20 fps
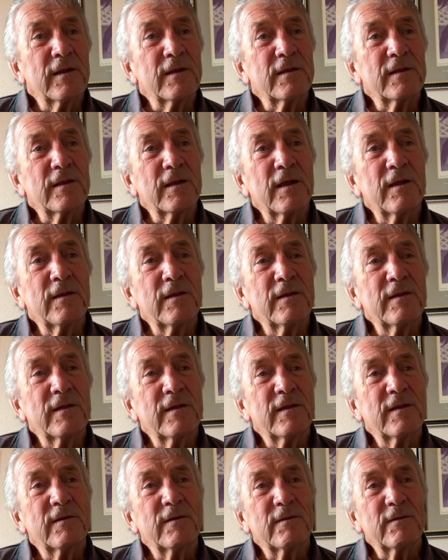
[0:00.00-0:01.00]
and uh,
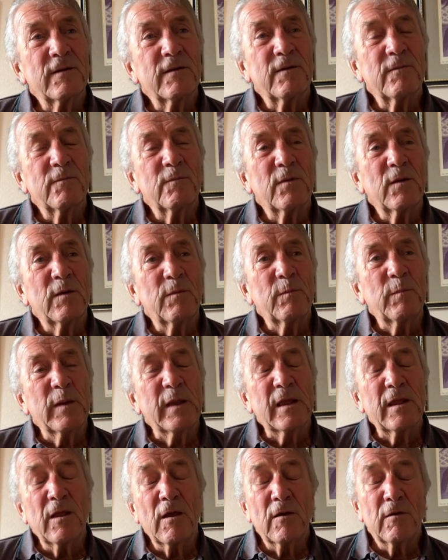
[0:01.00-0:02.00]
be,
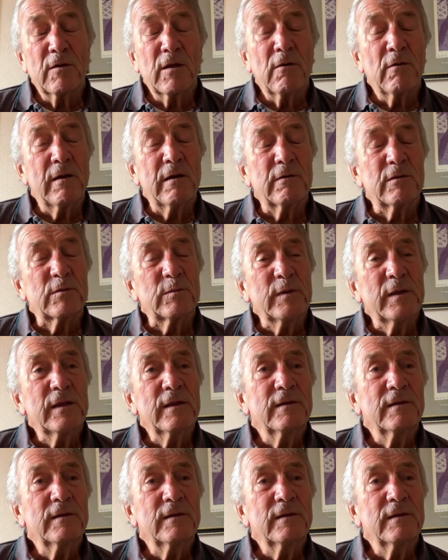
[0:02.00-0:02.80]
go out with me.